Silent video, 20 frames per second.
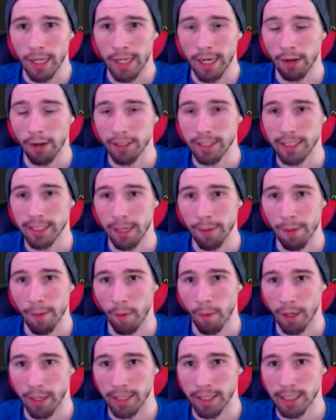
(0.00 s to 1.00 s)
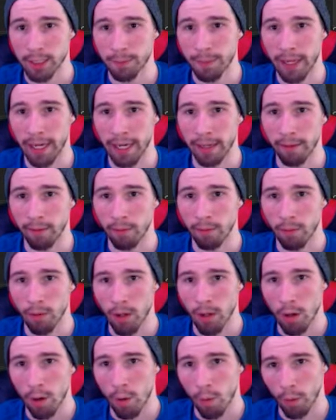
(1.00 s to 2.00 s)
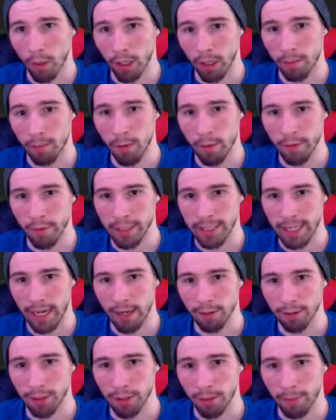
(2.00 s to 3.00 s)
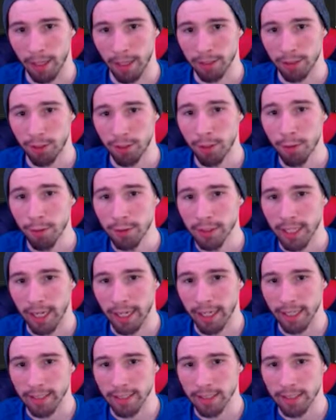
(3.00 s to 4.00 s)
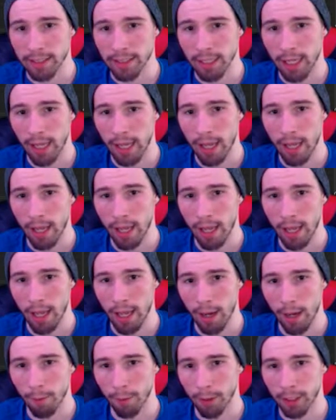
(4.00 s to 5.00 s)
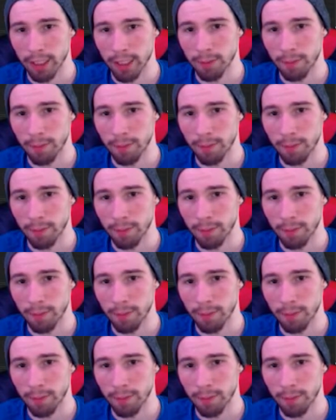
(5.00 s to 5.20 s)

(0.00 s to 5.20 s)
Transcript: Now let's say we wanted to spin it. We're going to move it down to about 2 seconds, and we're going to